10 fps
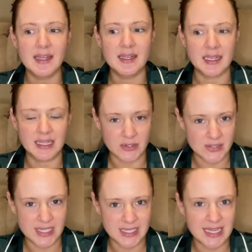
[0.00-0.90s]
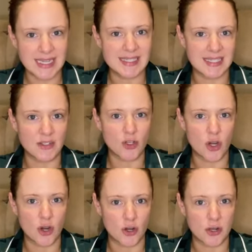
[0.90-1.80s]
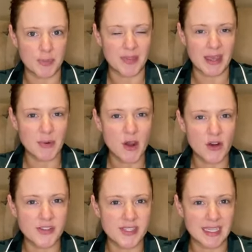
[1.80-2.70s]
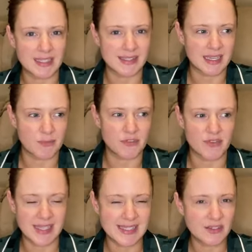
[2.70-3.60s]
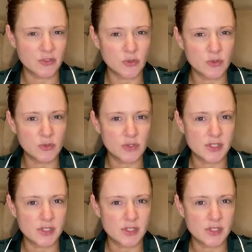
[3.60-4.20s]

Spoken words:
Lucy and Nikki didn't go, but they were hosting some festival.